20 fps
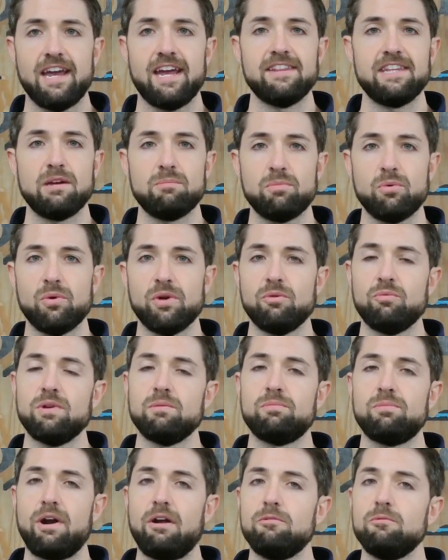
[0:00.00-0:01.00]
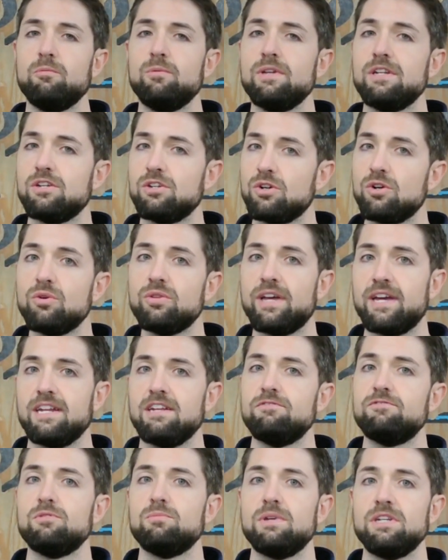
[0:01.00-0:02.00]
At that point, we probably know that
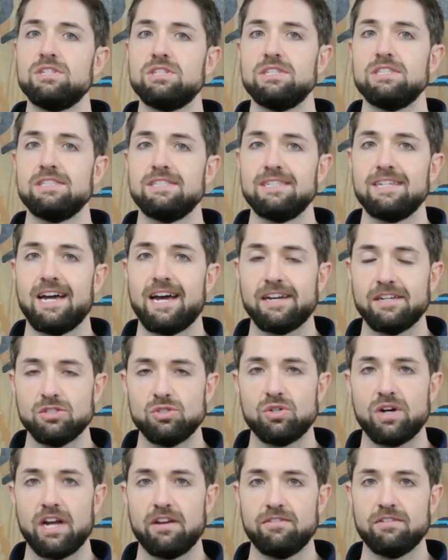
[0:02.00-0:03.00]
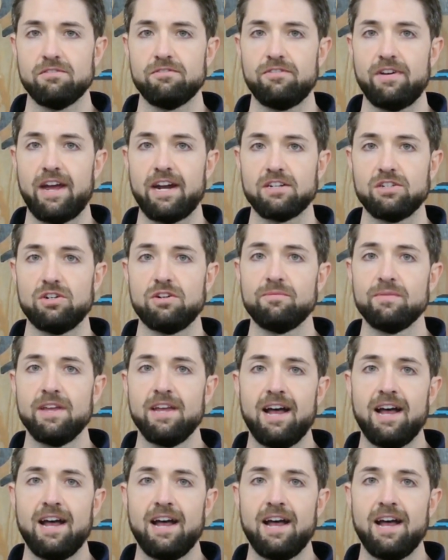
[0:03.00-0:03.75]
inflammation is not a driving factor.